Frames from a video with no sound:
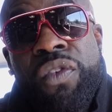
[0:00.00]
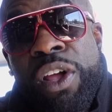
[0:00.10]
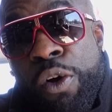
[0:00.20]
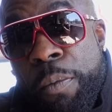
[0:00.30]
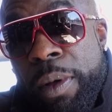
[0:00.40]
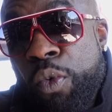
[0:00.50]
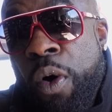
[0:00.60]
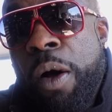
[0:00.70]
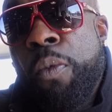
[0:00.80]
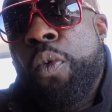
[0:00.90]
filming
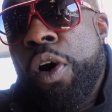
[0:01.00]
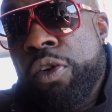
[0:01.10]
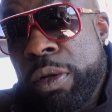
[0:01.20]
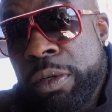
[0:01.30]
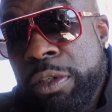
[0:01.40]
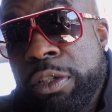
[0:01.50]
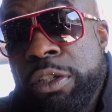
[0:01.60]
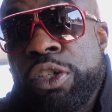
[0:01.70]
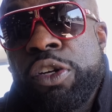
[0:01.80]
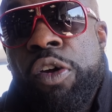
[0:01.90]
while I'm working
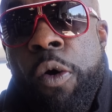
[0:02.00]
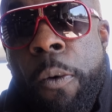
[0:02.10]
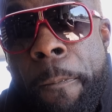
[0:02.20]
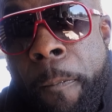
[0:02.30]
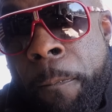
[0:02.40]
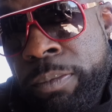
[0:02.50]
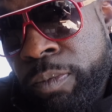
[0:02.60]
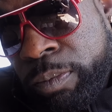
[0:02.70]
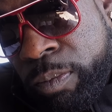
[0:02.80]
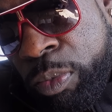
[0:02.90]
just to uh-huh. show.
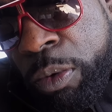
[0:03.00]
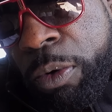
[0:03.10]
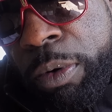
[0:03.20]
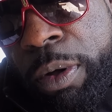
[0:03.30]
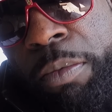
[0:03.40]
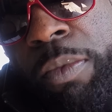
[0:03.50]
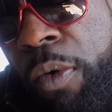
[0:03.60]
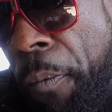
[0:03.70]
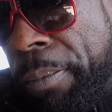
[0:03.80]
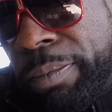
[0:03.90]
Come,
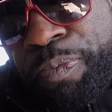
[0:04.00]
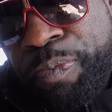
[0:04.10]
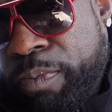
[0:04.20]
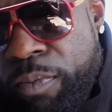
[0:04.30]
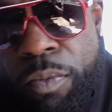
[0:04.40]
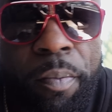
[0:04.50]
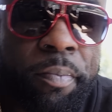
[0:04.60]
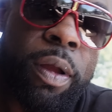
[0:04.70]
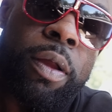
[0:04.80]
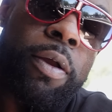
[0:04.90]

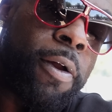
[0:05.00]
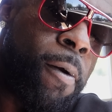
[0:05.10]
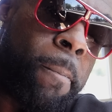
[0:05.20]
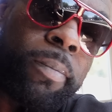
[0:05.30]
man.